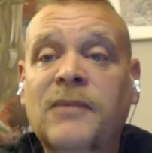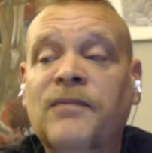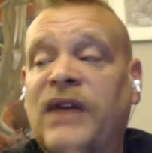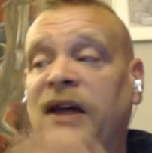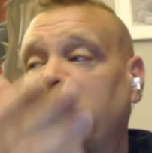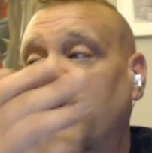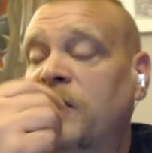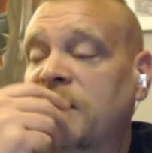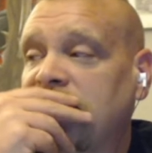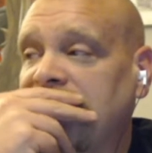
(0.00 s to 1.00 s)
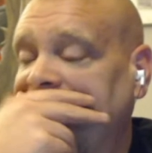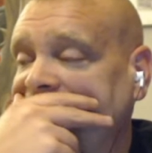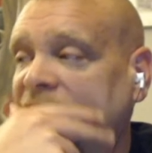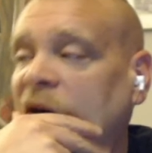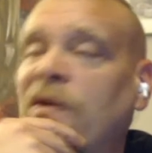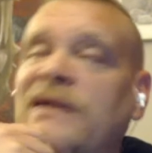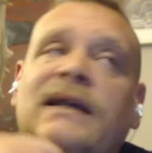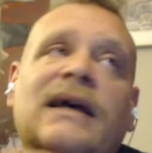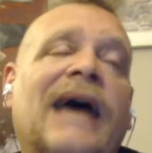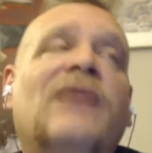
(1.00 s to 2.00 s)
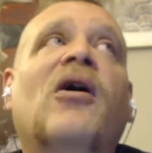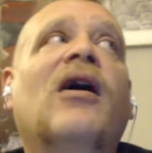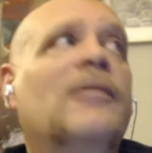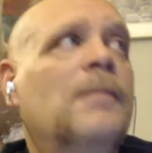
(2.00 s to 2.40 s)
Then there was what's the Enron?